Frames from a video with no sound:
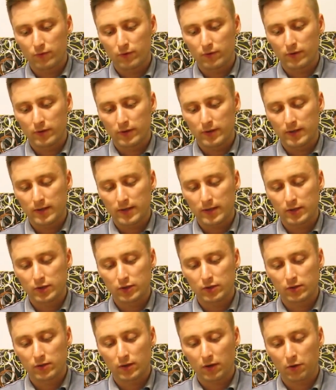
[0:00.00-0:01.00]
That's why
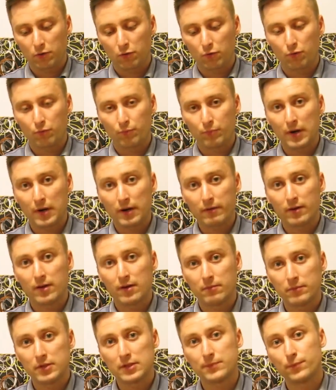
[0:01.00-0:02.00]
I recommend
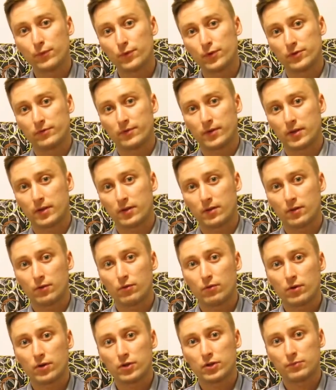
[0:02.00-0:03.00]
using the Orange Pi
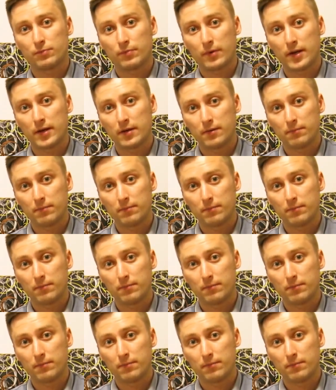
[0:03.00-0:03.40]
PC.